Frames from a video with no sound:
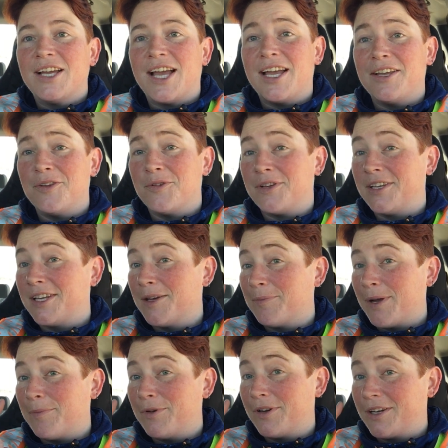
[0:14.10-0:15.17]
hey, you can get
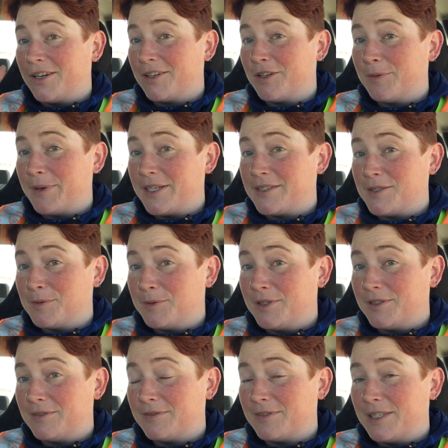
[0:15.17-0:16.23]
my book, Hunger Makes the
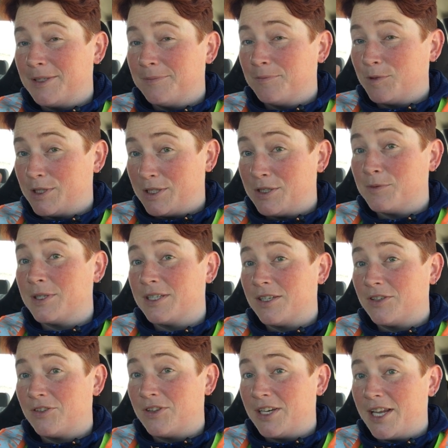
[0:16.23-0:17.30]
Wolf, which is written
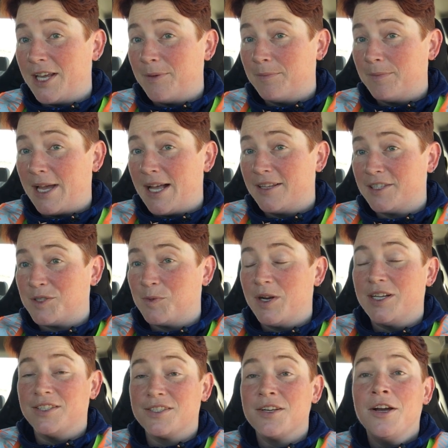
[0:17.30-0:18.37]
under the name Alex
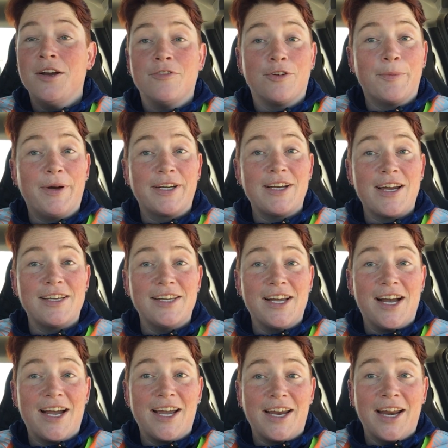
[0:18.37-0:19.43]
Wells, for
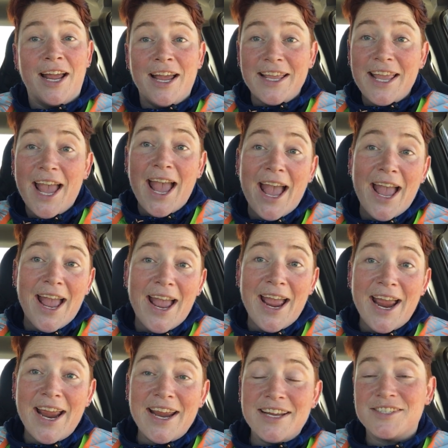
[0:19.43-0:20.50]
$1.99.
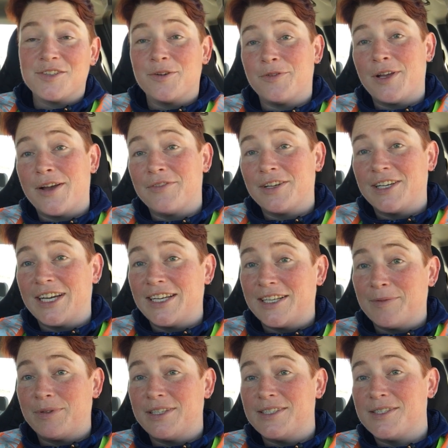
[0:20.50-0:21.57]
Yay! So if you haven't
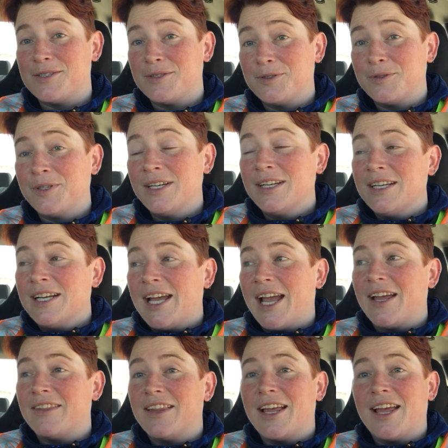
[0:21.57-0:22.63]
gotten it, please do.
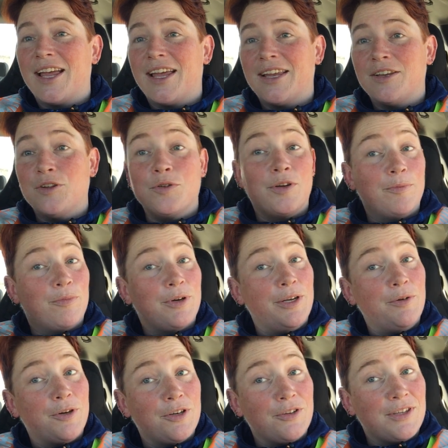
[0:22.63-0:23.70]
And then you can
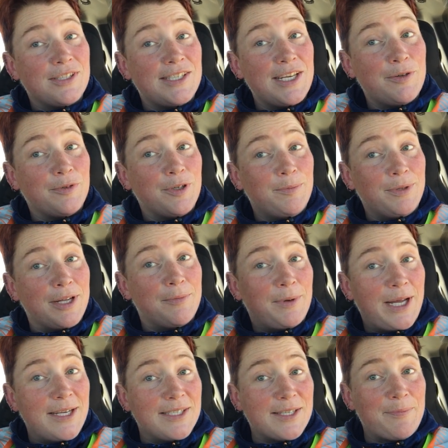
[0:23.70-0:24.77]
pre-order the sequel, Blood
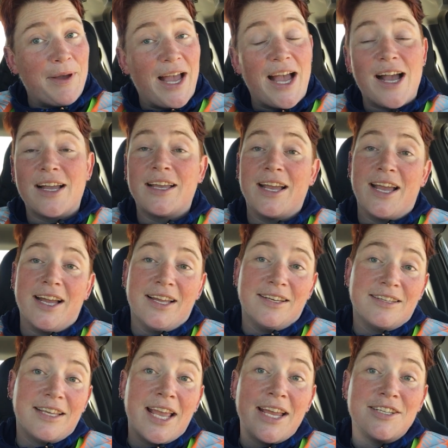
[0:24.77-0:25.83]
Binds the Pack,
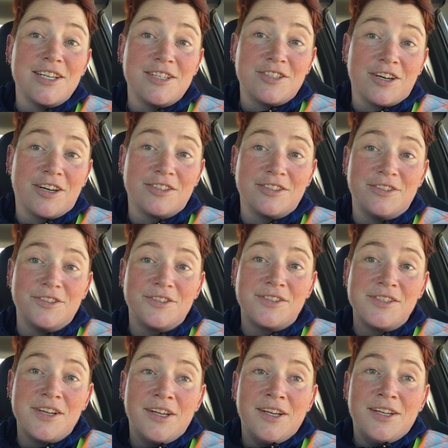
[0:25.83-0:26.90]
and KJ
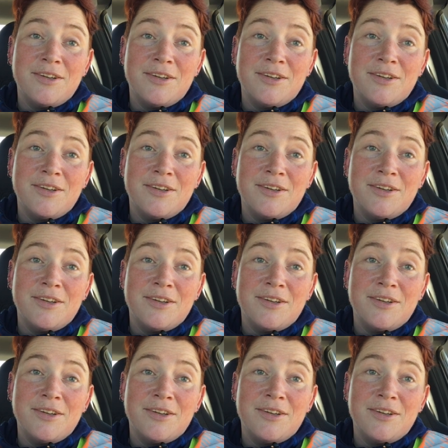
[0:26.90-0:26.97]
Charles